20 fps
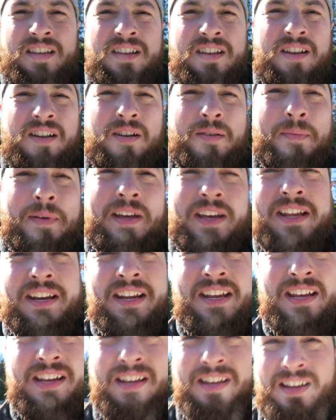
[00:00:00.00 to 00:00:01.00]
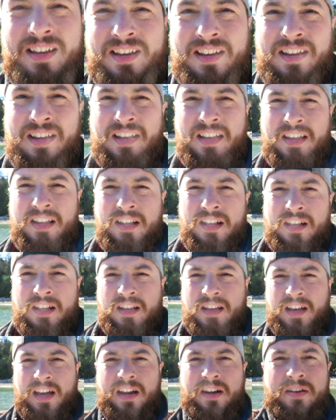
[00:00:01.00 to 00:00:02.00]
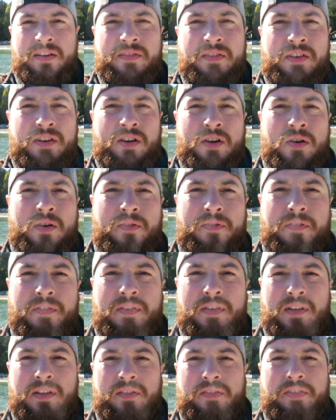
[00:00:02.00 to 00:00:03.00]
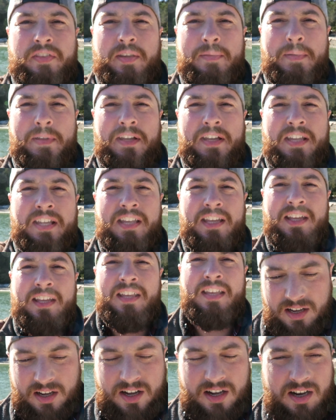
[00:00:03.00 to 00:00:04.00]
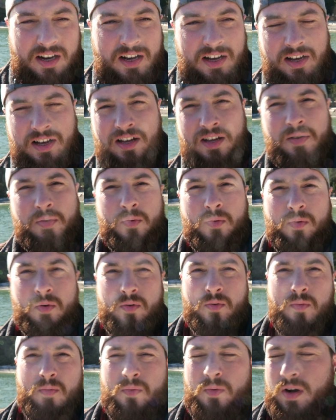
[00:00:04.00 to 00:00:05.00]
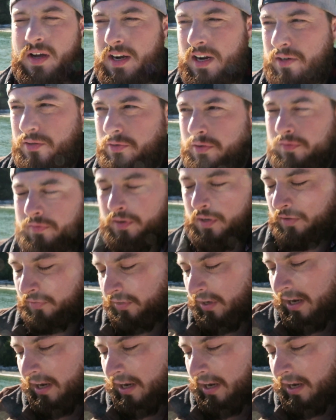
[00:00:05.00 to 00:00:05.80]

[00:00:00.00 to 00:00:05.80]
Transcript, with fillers: Oh man, I don't even know if you can see me. Oh, what a traverse!